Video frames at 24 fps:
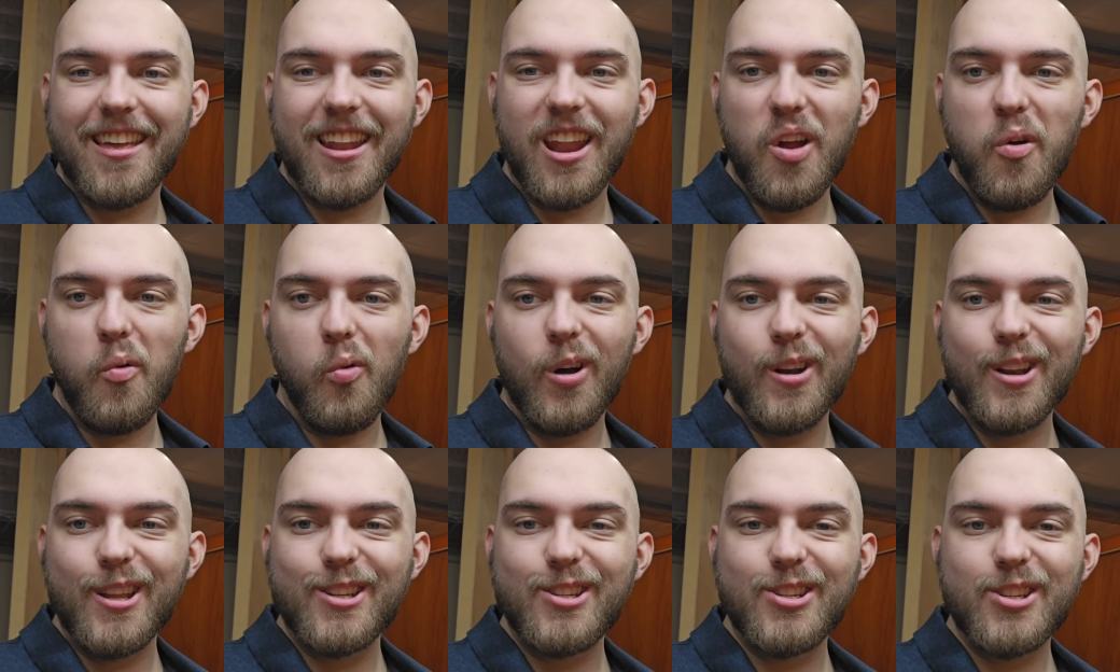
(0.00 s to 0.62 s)
than I
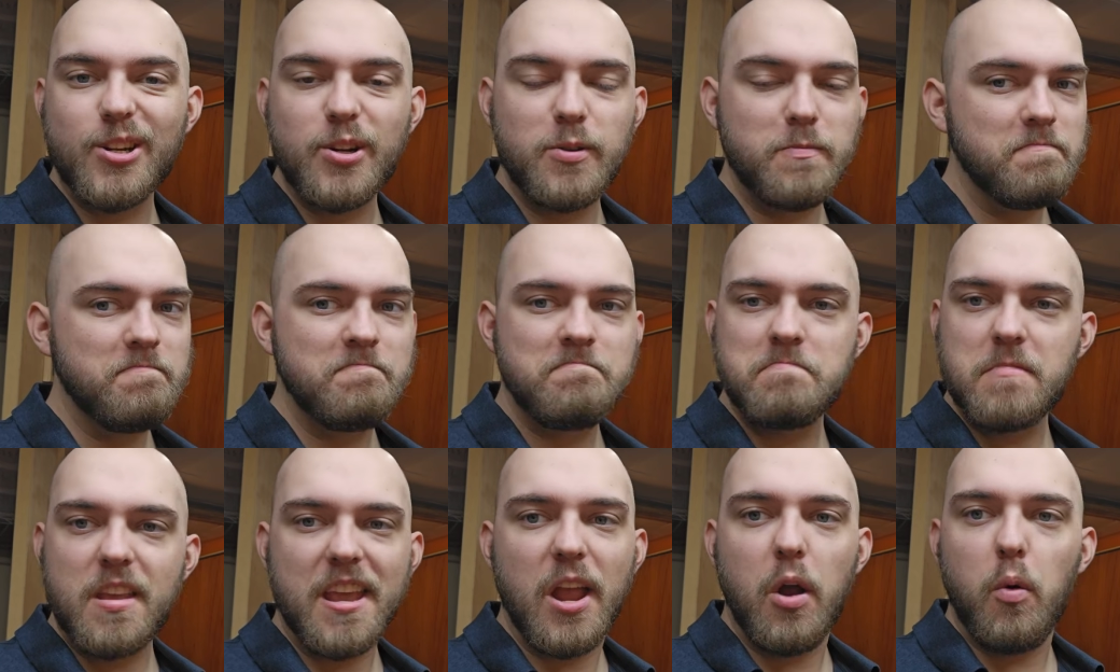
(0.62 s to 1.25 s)
wanted to.
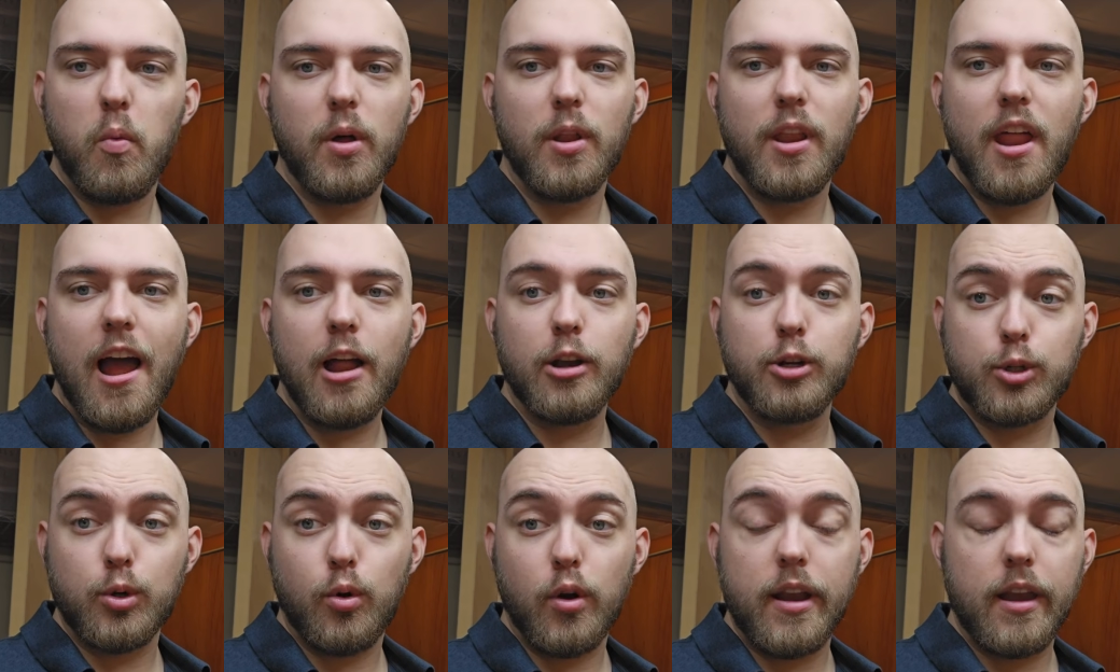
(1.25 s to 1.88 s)
It will
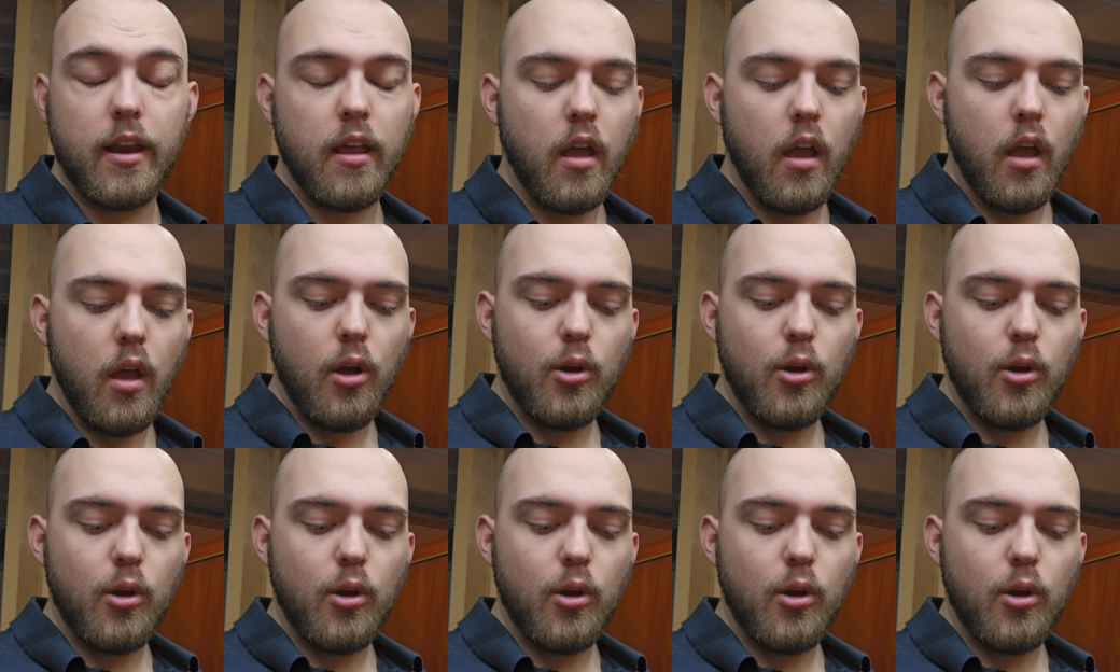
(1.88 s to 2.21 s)
not join.